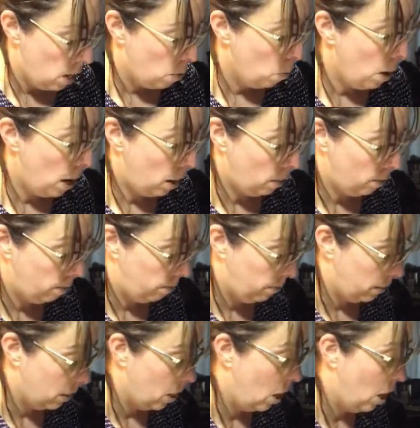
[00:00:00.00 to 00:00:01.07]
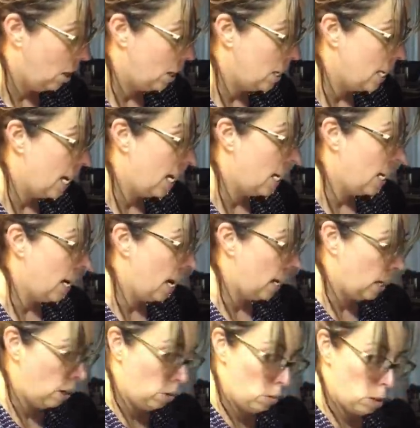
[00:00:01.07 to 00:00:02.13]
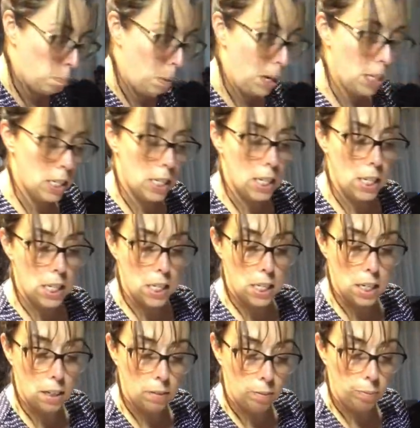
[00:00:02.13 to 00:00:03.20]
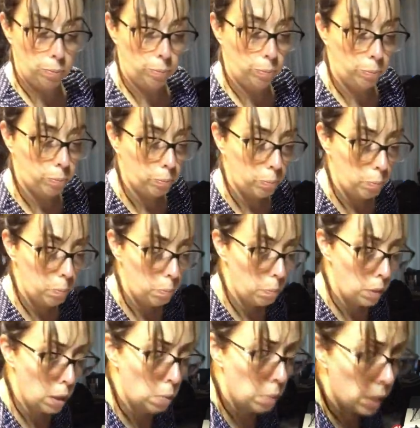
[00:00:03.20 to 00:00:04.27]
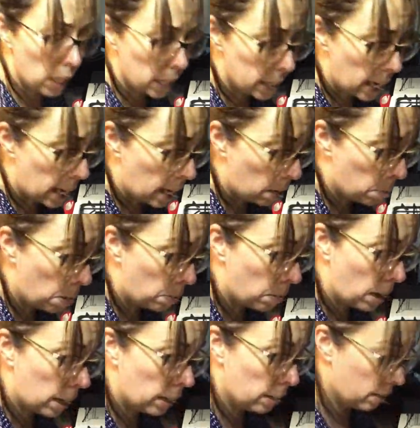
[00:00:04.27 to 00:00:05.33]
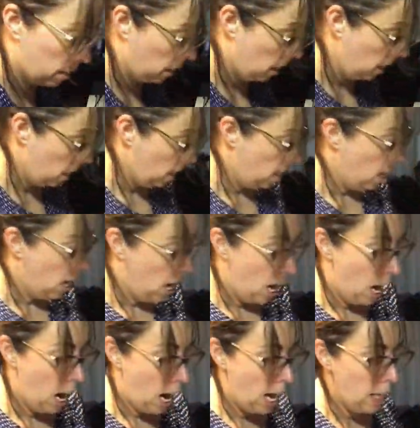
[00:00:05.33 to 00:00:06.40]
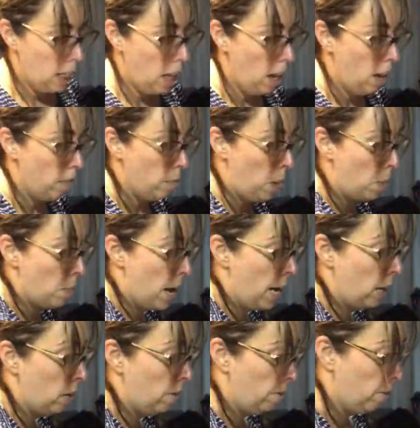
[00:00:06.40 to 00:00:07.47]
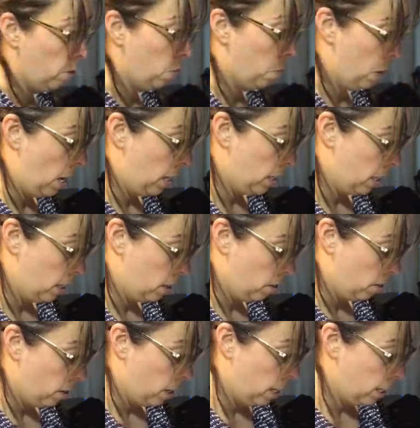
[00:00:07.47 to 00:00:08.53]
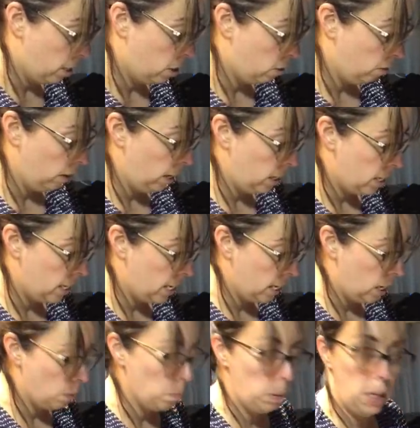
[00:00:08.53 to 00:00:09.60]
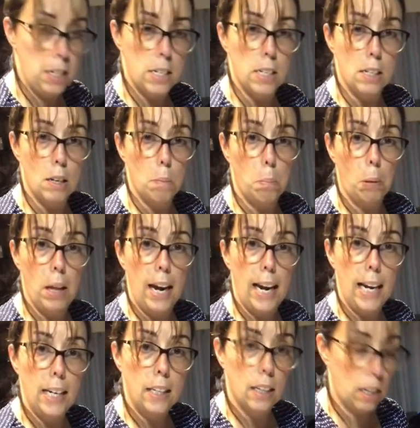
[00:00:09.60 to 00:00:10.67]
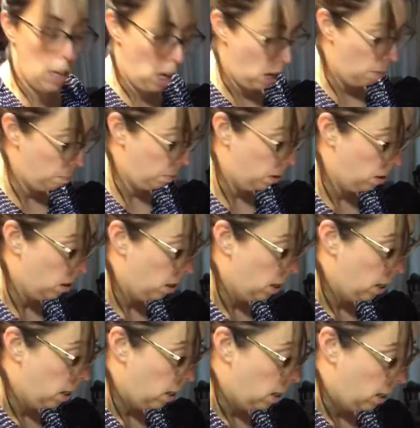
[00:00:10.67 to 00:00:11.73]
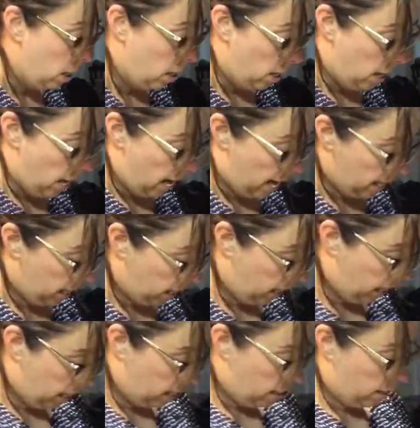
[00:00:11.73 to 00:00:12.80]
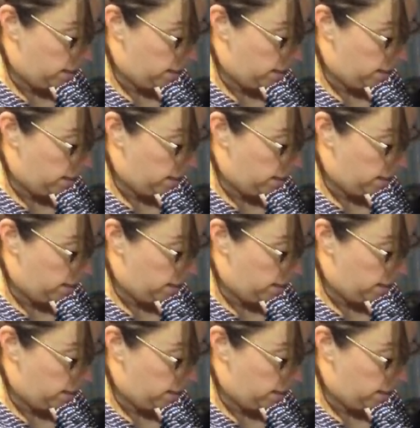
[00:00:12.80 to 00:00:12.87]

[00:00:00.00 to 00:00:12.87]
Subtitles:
Well, on a day-to-day use basis, let me get that out of the way. I love my manual food processor. It's 3 stinking pieces: a blade, the cup, and the lid.